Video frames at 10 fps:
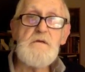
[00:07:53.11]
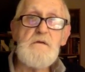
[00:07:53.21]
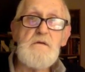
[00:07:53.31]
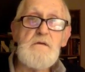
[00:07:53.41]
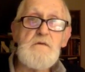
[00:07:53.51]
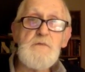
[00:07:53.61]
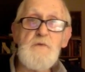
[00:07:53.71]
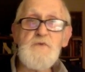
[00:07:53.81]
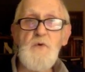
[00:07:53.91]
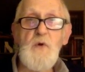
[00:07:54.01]
you're
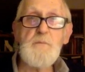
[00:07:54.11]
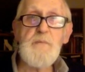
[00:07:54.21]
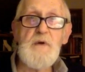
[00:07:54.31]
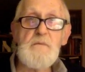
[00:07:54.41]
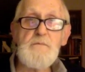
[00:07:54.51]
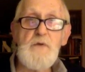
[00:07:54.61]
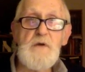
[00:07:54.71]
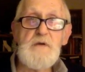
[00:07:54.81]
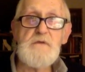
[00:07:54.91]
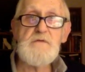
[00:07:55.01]
supposed to go up there and
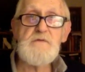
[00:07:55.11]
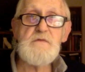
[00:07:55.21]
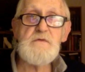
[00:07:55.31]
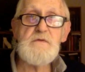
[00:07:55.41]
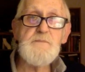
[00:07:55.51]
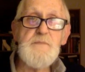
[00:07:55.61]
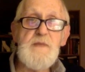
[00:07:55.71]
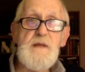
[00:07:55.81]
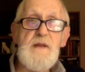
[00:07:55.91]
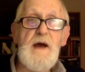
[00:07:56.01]
preach.
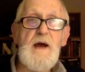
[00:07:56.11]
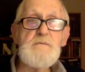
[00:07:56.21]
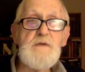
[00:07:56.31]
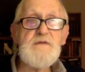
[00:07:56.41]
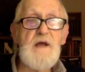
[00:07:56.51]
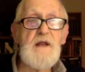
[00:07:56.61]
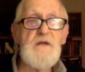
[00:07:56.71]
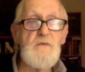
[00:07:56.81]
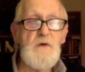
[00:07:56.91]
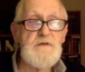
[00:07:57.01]
Now, I'm just telling
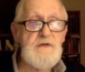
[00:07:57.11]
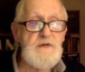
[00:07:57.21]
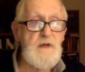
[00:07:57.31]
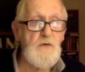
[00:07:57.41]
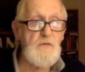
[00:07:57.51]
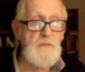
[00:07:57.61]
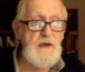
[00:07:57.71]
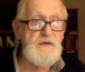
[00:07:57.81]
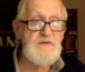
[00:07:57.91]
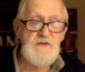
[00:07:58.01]
you what she told
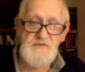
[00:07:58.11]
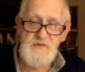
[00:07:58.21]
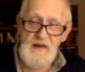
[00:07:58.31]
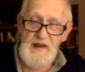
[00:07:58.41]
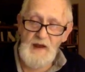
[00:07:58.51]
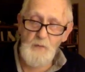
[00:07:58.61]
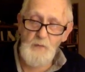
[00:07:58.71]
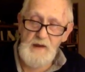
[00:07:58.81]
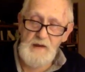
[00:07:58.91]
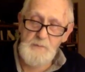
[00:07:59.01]
me. She said, I
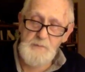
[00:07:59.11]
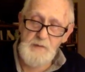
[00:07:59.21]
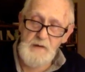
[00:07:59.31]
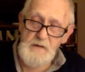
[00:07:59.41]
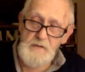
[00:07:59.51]
went up there,